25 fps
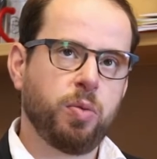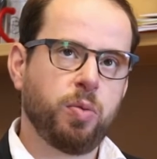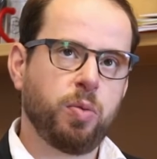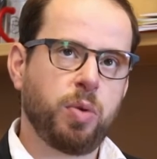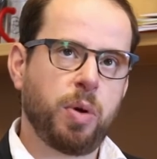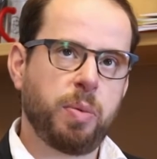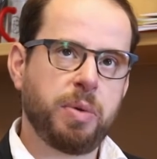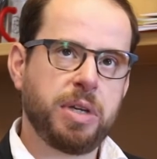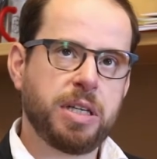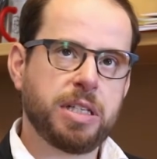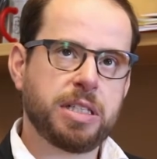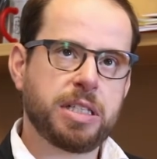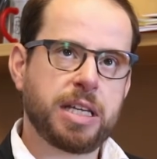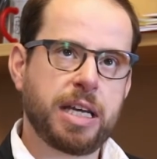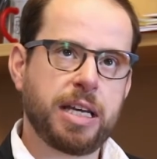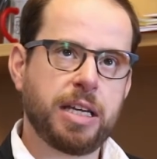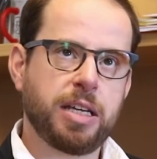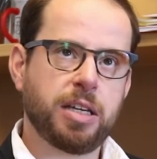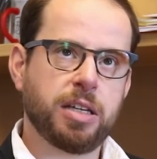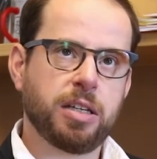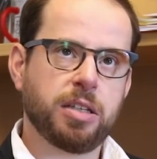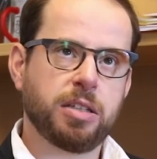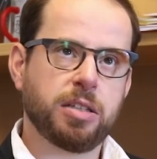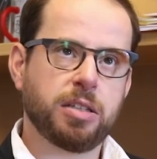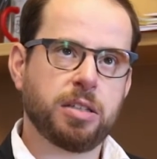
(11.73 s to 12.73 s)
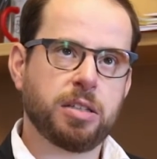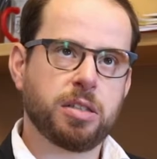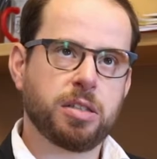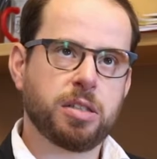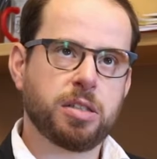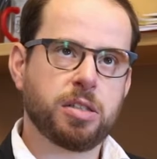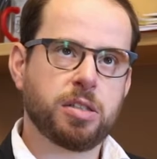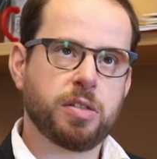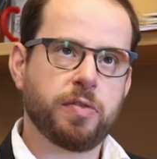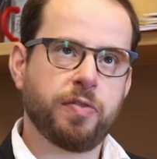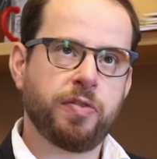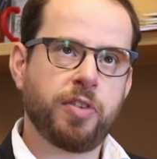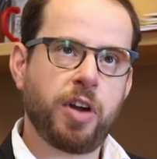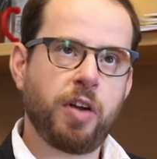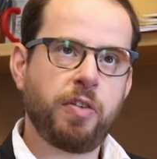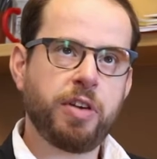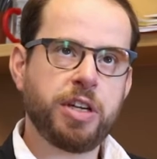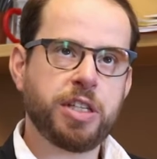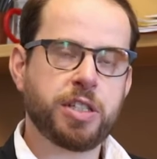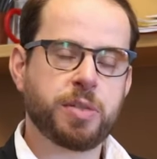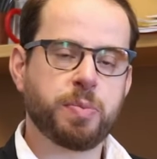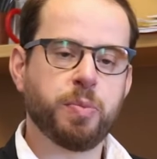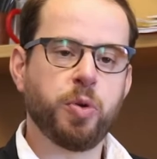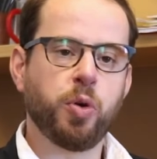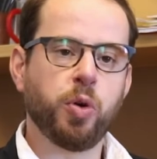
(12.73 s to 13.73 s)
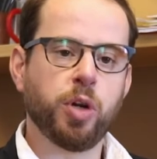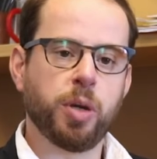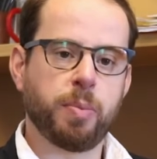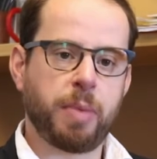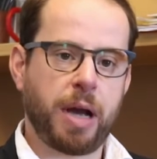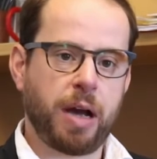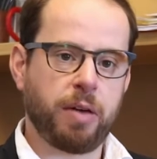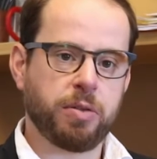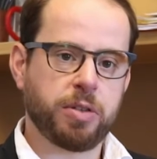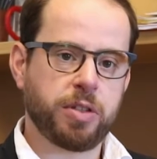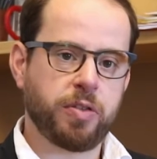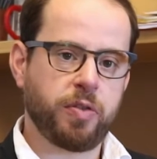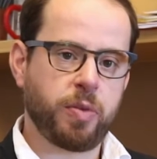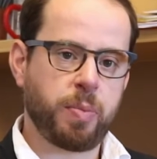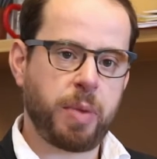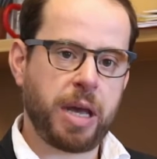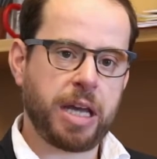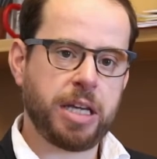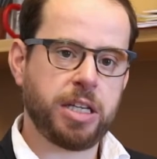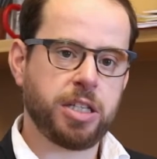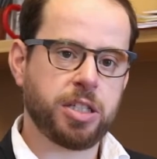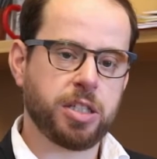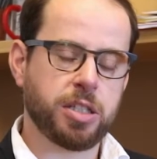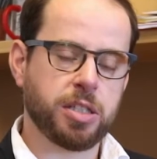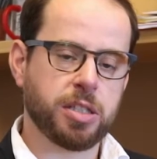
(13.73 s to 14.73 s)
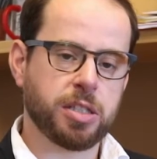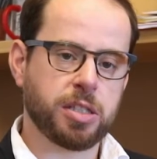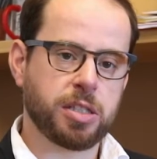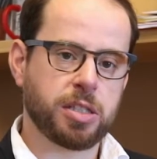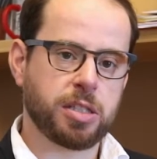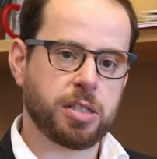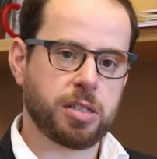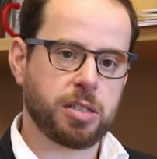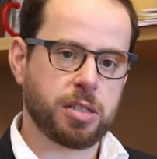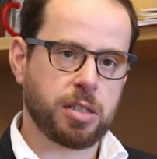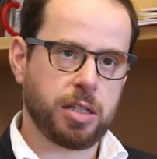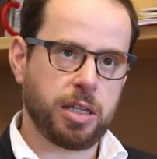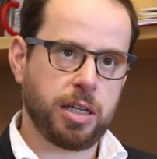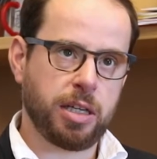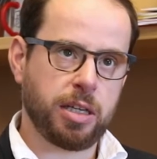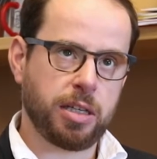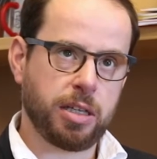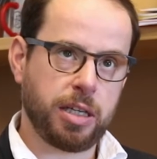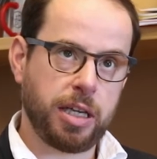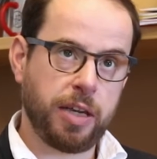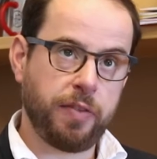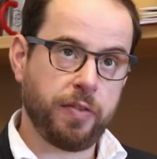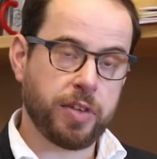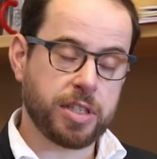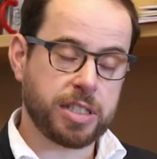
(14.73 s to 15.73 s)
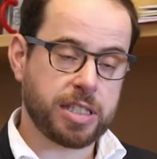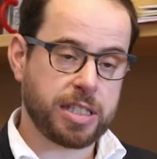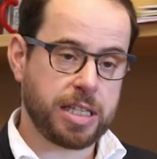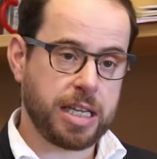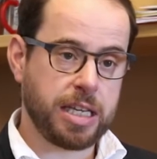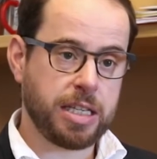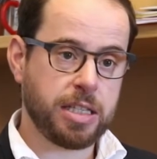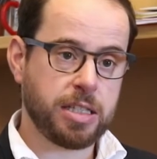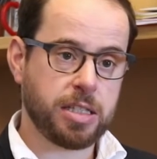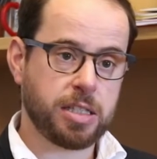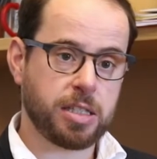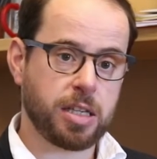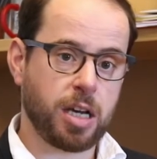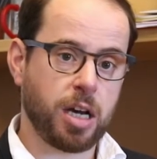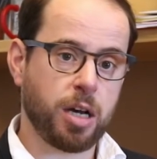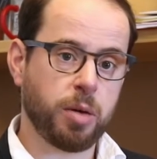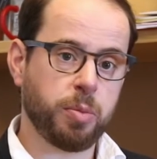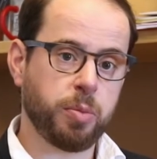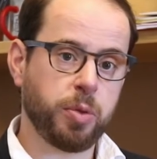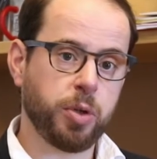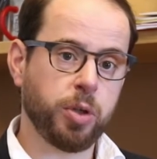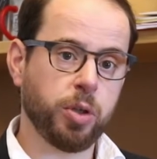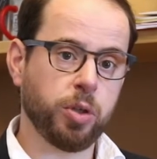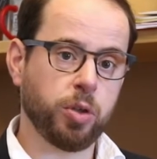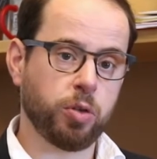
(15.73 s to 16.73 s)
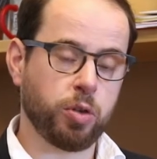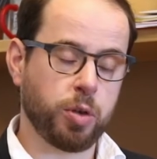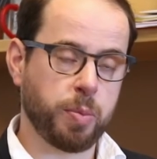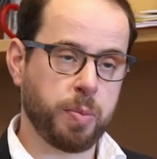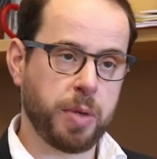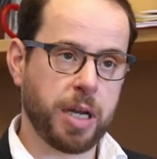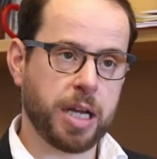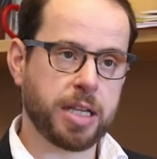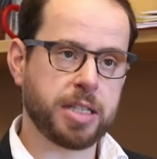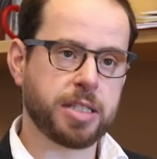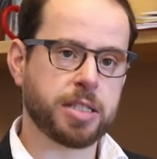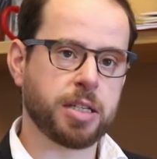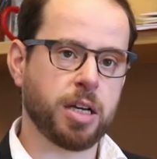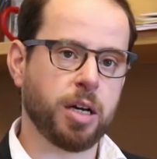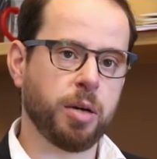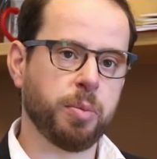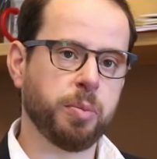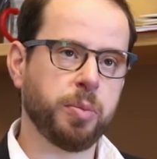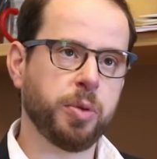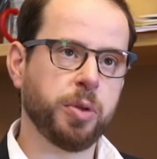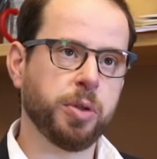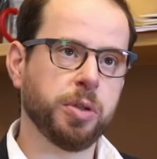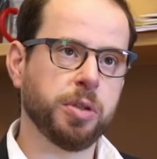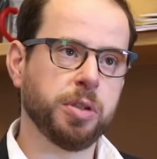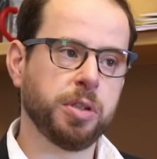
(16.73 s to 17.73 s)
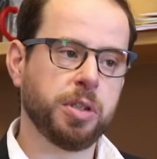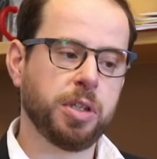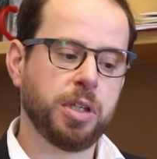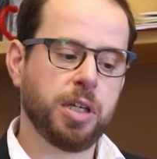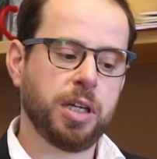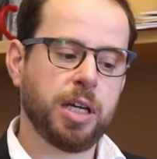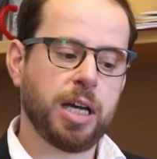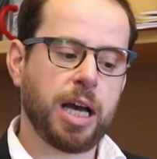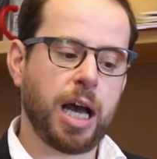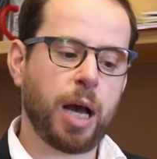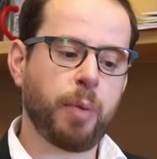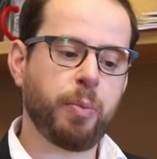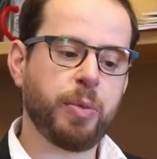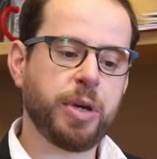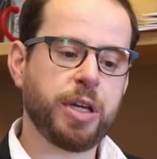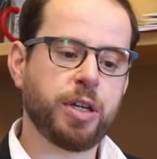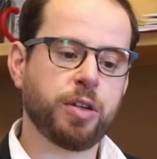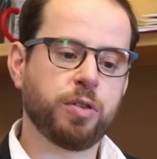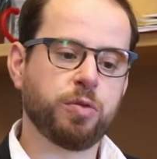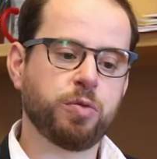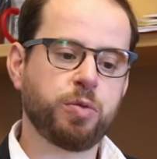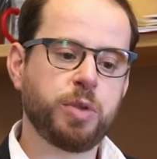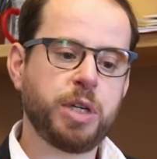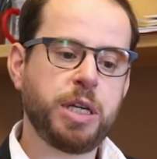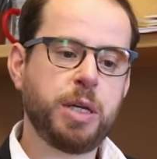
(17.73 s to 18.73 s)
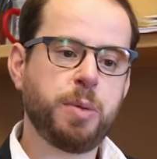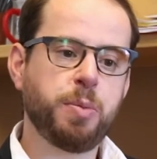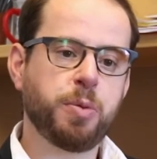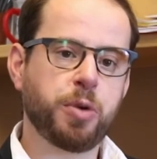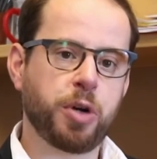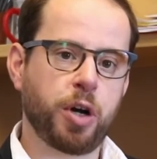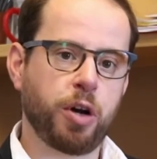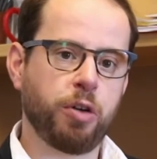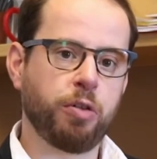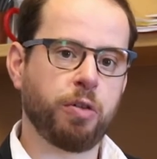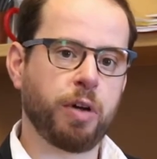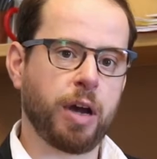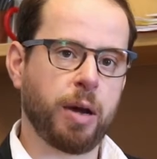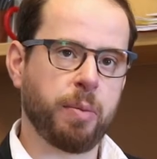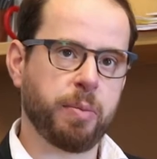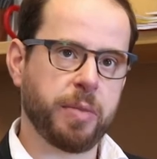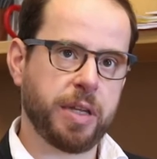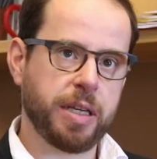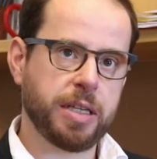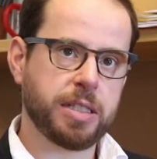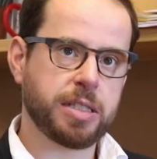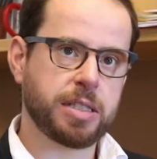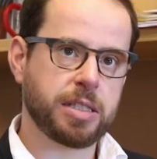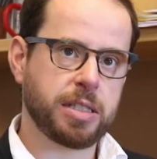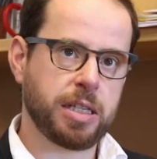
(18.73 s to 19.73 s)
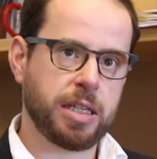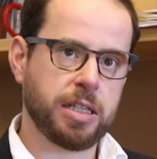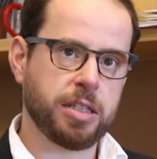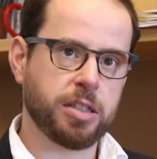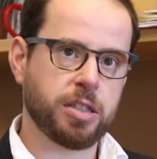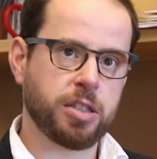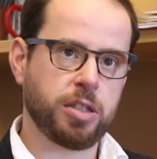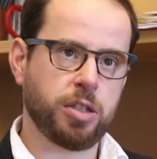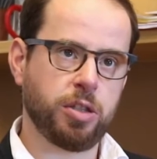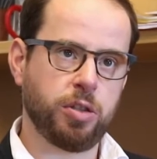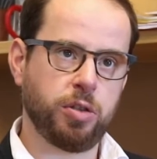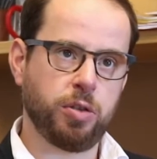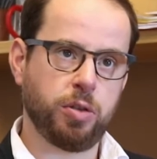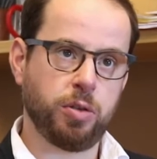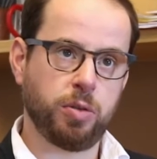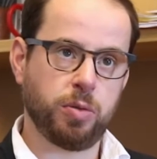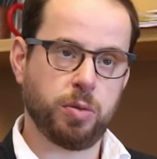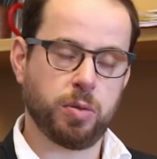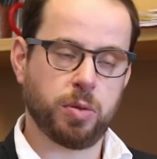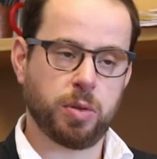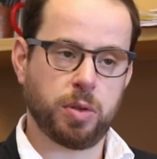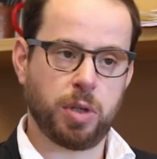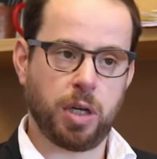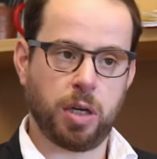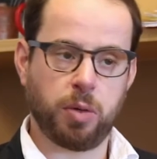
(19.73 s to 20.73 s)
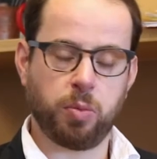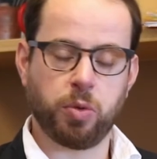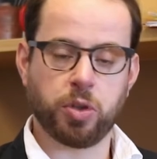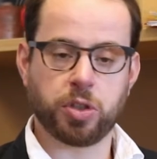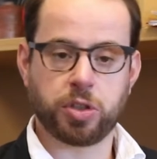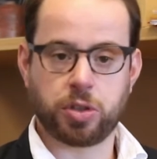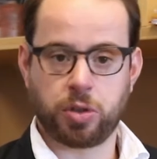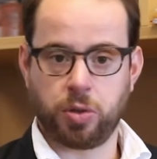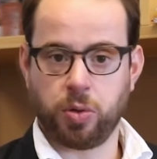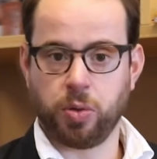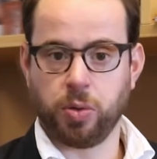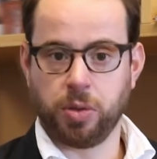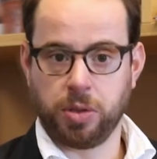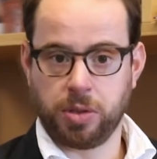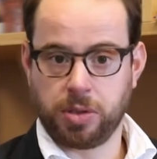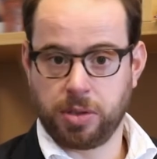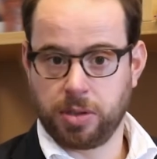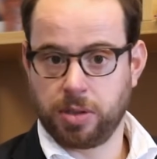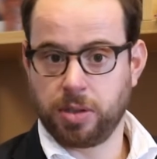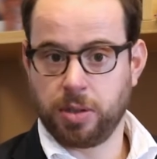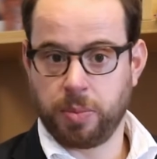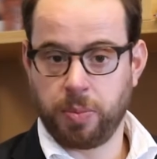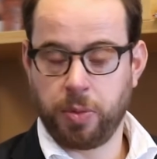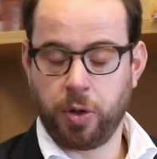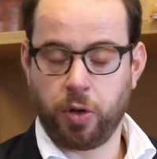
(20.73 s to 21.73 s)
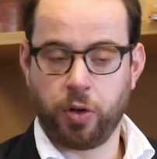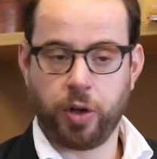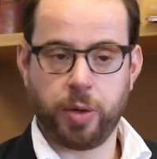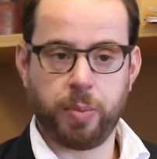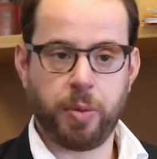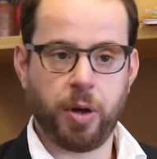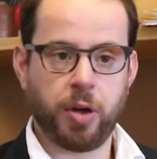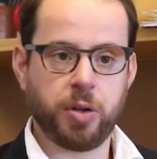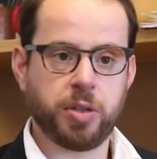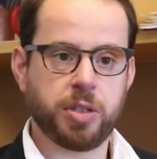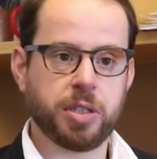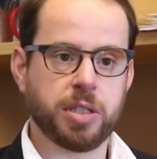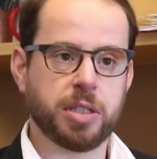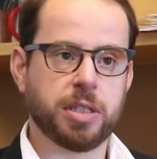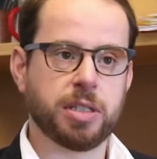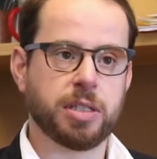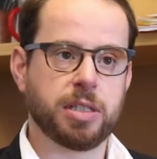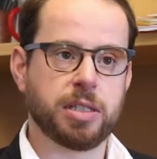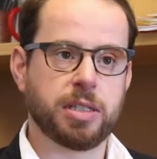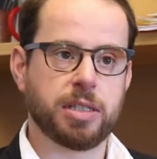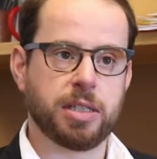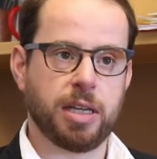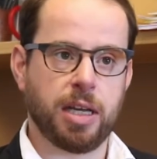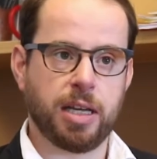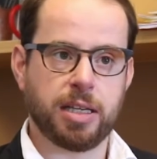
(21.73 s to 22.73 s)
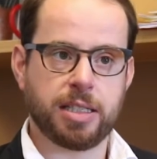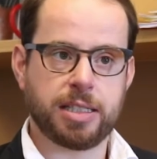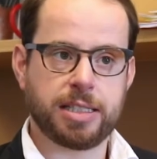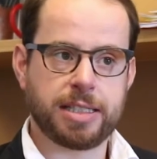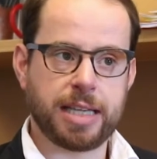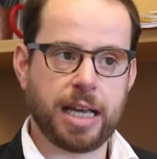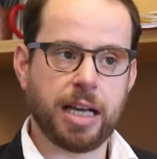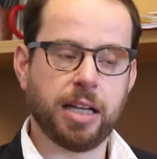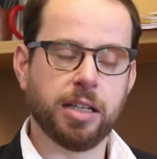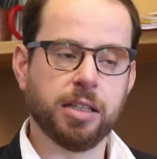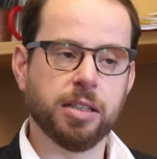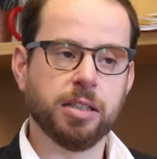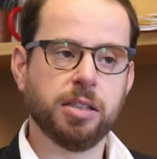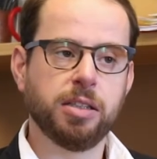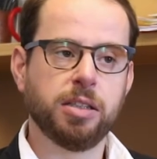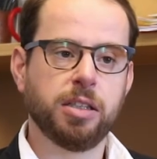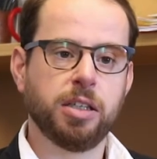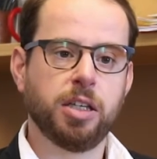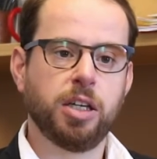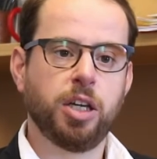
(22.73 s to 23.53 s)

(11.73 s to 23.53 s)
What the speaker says: where we can take a very small amount of a patient's either skin sample or a blood sample, and we can reprogram this into what's called a pluripotent cell,